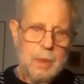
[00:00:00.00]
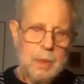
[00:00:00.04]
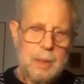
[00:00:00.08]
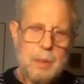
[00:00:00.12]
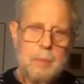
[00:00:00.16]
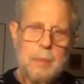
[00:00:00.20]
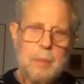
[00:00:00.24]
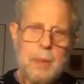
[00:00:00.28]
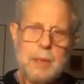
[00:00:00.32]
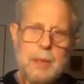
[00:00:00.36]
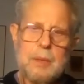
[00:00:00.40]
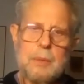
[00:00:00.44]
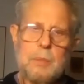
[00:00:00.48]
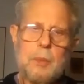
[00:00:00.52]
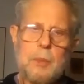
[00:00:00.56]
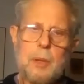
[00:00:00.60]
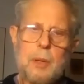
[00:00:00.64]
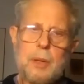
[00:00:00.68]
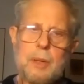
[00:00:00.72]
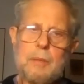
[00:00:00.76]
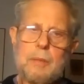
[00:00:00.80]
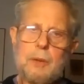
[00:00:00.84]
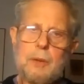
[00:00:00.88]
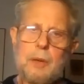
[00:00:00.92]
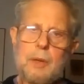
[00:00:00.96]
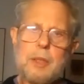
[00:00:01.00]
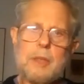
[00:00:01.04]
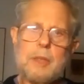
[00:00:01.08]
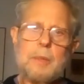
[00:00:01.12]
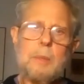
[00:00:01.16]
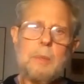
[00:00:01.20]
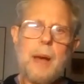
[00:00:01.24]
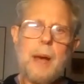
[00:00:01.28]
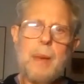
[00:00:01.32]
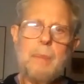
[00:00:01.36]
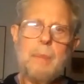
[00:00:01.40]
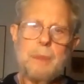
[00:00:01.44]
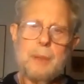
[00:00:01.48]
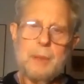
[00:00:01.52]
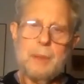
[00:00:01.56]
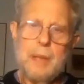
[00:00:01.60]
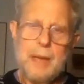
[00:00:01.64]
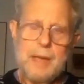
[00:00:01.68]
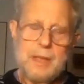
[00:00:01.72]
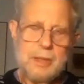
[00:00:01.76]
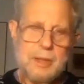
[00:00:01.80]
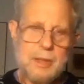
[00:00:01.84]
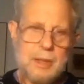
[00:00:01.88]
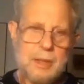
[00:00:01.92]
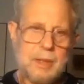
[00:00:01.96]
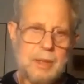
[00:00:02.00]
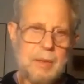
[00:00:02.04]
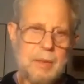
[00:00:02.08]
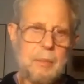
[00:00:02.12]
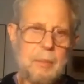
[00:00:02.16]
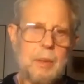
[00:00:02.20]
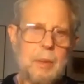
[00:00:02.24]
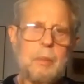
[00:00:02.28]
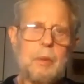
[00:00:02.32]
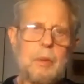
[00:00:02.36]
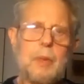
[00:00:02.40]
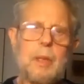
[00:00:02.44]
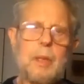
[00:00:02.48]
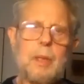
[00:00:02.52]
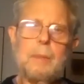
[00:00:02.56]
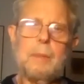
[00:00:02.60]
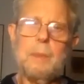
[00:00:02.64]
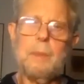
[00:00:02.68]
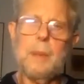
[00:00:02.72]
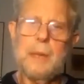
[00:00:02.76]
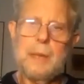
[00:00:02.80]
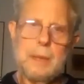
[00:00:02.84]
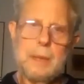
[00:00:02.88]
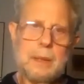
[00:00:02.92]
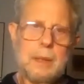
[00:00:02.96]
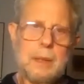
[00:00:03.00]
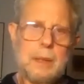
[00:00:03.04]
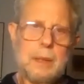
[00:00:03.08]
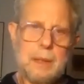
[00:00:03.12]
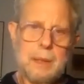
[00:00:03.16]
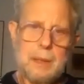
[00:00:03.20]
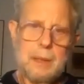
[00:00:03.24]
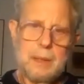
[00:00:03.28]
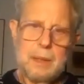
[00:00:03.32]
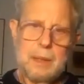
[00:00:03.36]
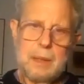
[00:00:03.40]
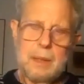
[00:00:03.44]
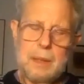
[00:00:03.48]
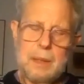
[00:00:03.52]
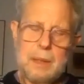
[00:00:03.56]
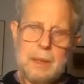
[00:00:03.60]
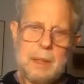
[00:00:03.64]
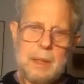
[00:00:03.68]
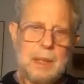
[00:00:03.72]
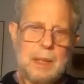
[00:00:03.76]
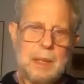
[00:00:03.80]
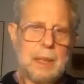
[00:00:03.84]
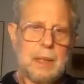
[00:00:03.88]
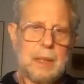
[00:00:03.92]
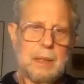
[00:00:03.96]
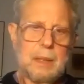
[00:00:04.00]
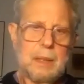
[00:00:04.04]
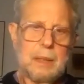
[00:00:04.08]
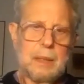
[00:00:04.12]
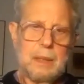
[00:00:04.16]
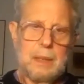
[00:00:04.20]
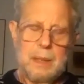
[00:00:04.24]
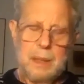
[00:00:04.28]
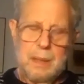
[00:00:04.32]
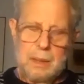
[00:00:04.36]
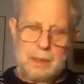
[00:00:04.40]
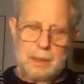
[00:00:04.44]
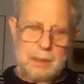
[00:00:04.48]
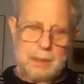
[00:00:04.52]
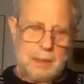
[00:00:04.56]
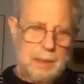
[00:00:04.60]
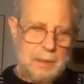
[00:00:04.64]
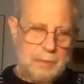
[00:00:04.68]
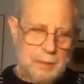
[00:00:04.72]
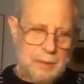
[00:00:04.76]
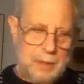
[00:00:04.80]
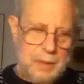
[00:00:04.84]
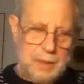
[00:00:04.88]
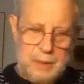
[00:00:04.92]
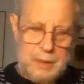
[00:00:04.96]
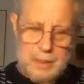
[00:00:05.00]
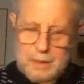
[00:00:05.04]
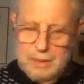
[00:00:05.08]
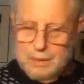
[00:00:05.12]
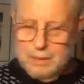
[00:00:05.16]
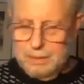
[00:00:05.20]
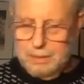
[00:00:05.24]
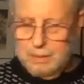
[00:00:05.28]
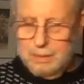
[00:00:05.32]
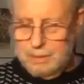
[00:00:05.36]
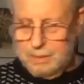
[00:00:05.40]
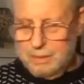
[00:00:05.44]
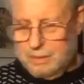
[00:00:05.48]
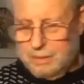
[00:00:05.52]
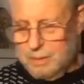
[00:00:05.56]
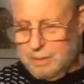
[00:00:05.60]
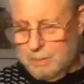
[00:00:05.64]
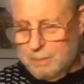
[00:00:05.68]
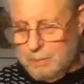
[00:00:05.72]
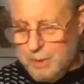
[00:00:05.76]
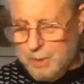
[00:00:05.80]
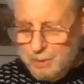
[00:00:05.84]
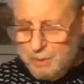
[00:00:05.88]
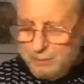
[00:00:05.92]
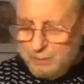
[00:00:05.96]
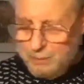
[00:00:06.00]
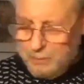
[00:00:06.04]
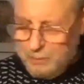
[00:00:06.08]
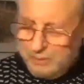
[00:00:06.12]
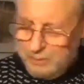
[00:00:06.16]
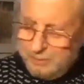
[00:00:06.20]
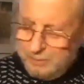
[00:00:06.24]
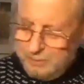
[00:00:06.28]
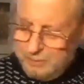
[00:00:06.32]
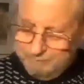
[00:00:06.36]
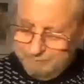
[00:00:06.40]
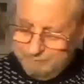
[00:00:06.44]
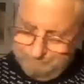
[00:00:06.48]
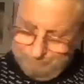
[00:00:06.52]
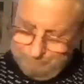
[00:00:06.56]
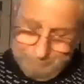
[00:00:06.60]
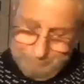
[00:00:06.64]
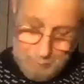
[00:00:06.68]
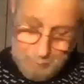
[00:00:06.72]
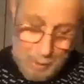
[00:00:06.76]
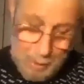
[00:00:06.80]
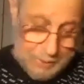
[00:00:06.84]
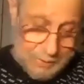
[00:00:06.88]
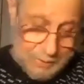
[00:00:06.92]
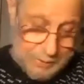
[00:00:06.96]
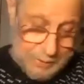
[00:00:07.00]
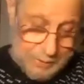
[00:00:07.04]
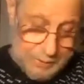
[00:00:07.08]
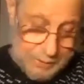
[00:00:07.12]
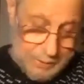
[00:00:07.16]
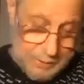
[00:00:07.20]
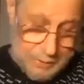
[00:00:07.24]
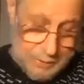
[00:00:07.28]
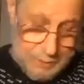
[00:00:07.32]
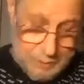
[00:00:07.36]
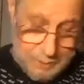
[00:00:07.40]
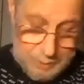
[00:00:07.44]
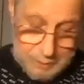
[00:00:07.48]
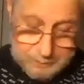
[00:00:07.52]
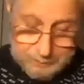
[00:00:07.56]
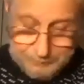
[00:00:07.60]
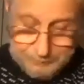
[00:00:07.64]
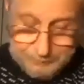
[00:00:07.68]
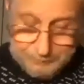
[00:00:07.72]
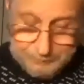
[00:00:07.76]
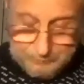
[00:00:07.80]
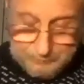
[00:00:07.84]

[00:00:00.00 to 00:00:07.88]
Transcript: with a much more diverse population than we would have been in living in suburban Boston or